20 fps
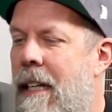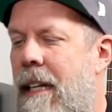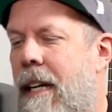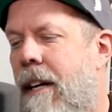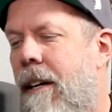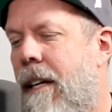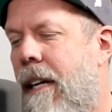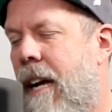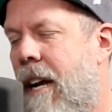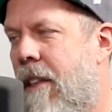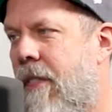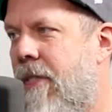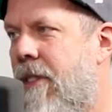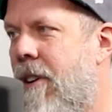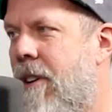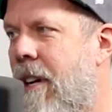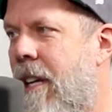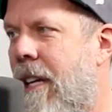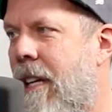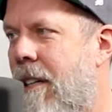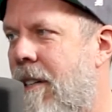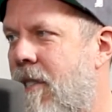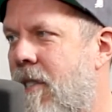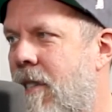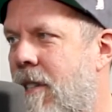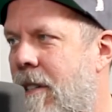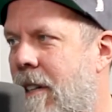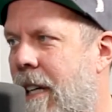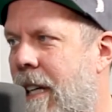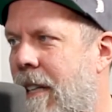Now I got a 30-year
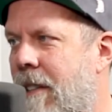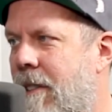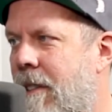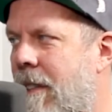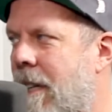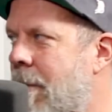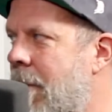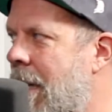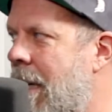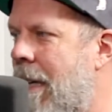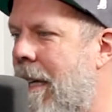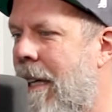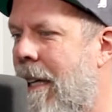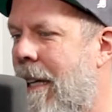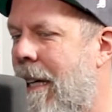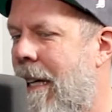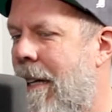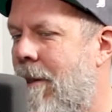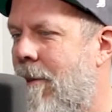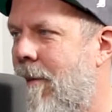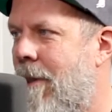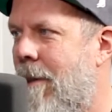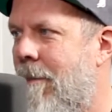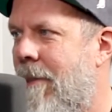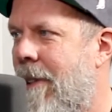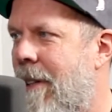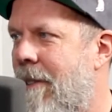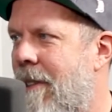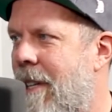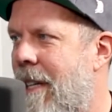streak. So I'm like, yeah, I don't want to
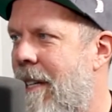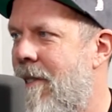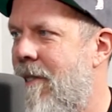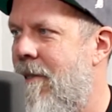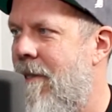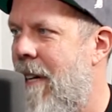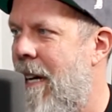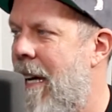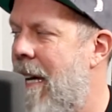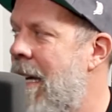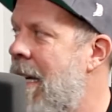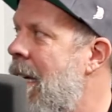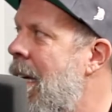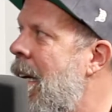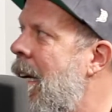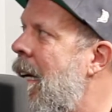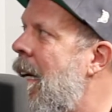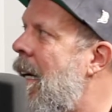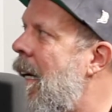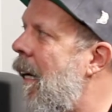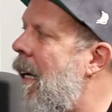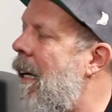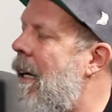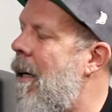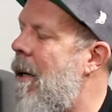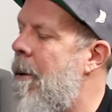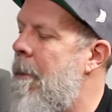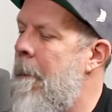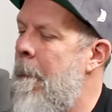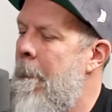blow this, right?
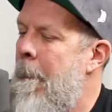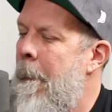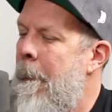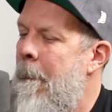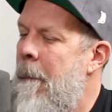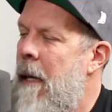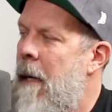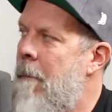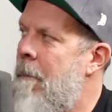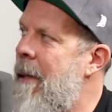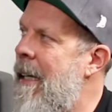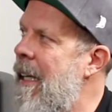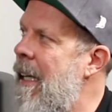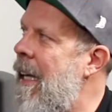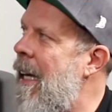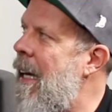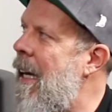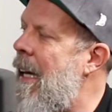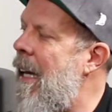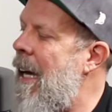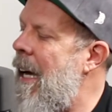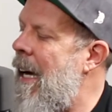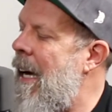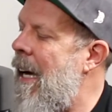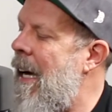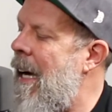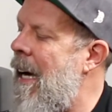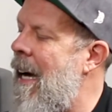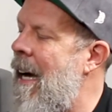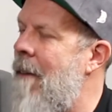But yet
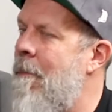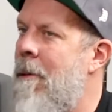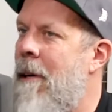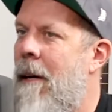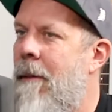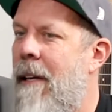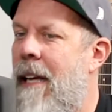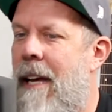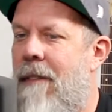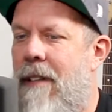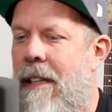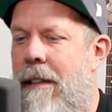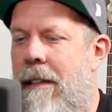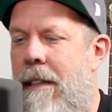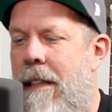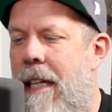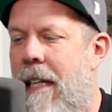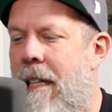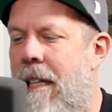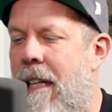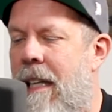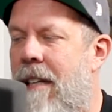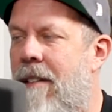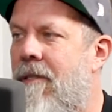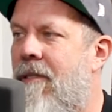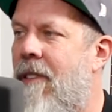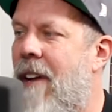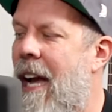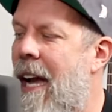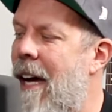I probably have a litany of
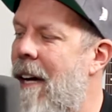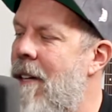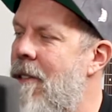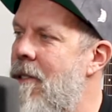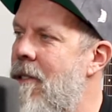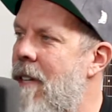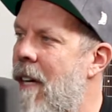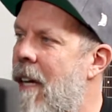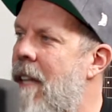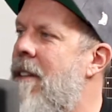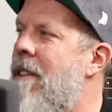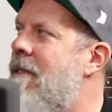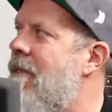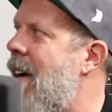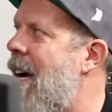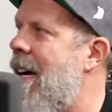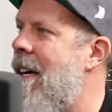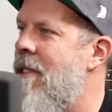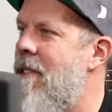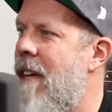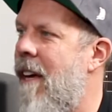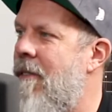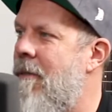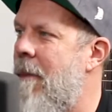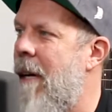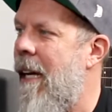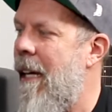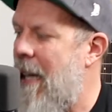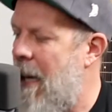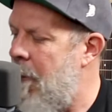vows, other vows I've
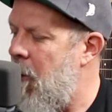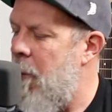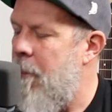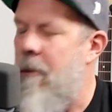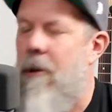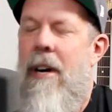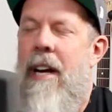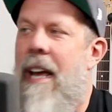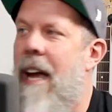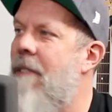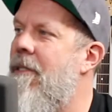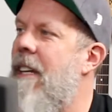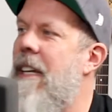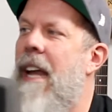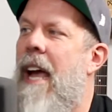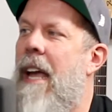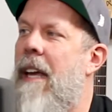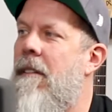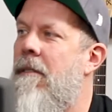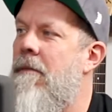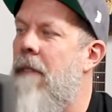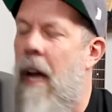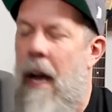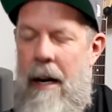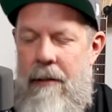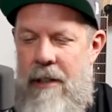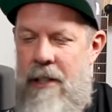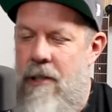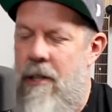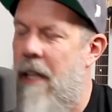made. I'm going to pray every day,
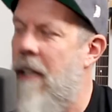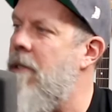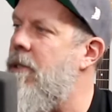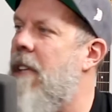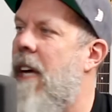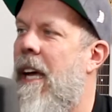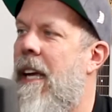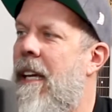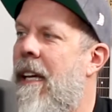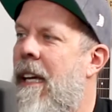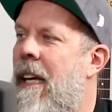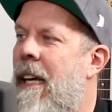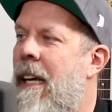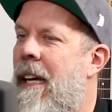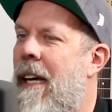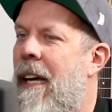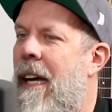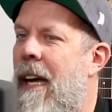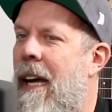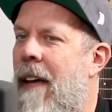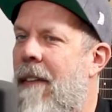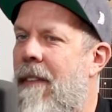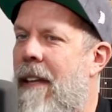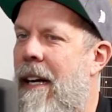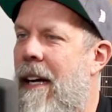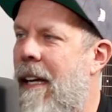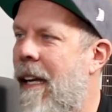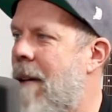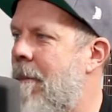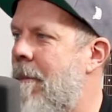every single day. And
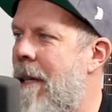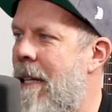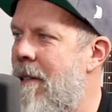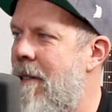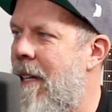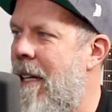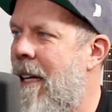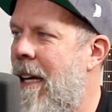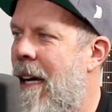then I get busy.